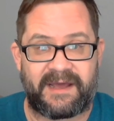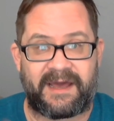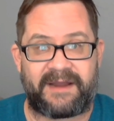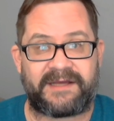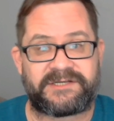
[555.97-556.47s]
I
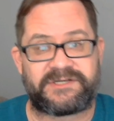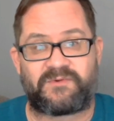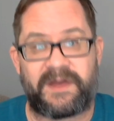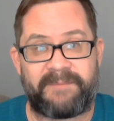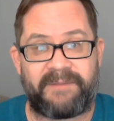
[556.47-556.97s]
got an extra
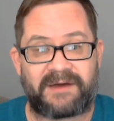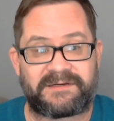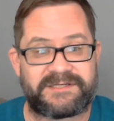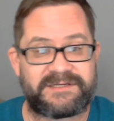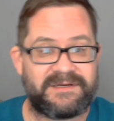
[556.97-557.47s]

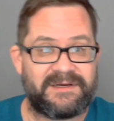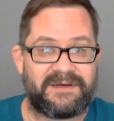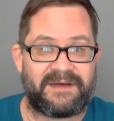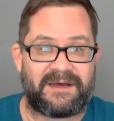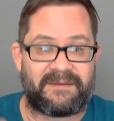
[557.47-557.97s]
$20
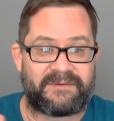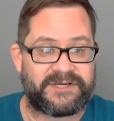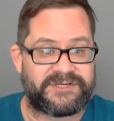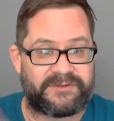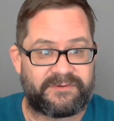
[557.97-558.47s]

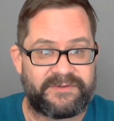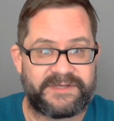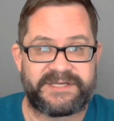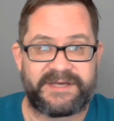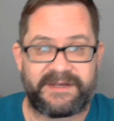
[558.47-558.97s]
because you threw
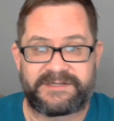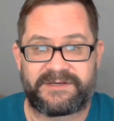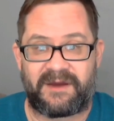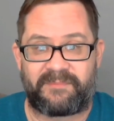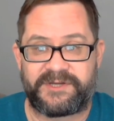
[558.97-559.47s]
this in,
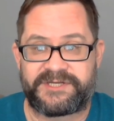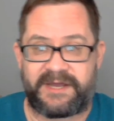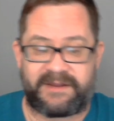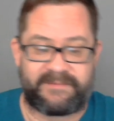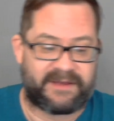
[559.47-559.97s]
so I
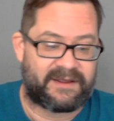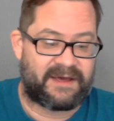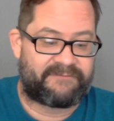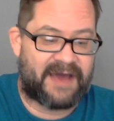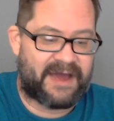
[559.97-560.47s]
appreciate it, man. And
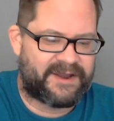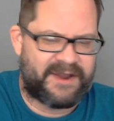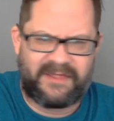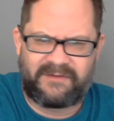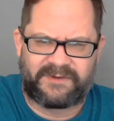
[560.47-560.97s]
I've got
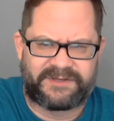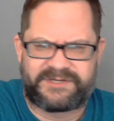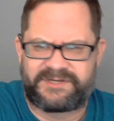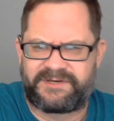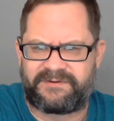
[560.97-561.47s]
another one
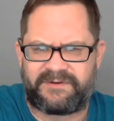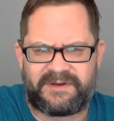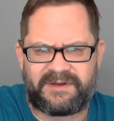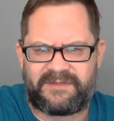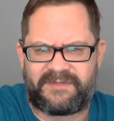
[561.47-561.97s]
too
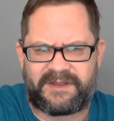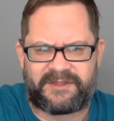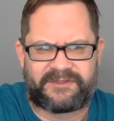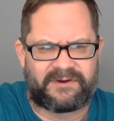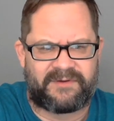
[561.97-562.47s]
that he
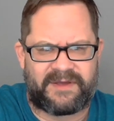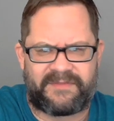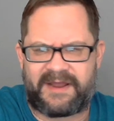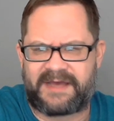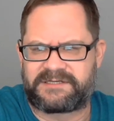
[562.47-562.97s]
threw in
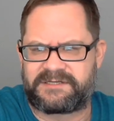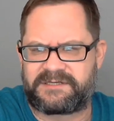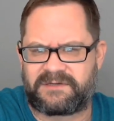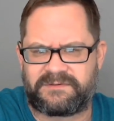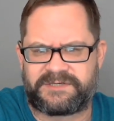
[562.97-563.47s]
that hasn't
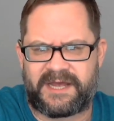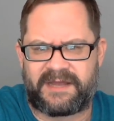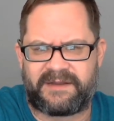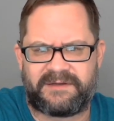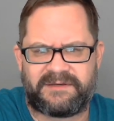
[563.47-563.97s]
sold
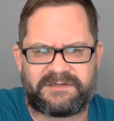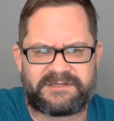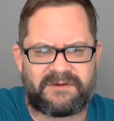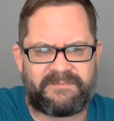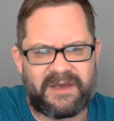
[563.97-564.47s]
yet.
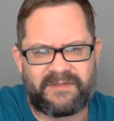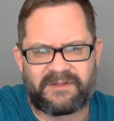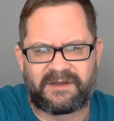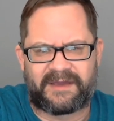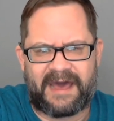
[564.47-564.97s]
So be on the
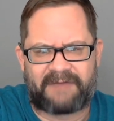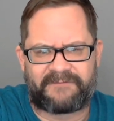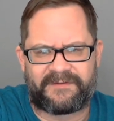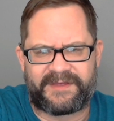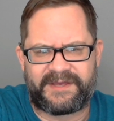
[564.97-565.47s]
lookout
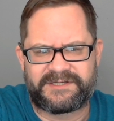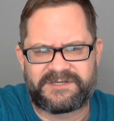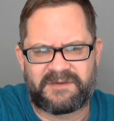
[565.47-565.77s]
for these.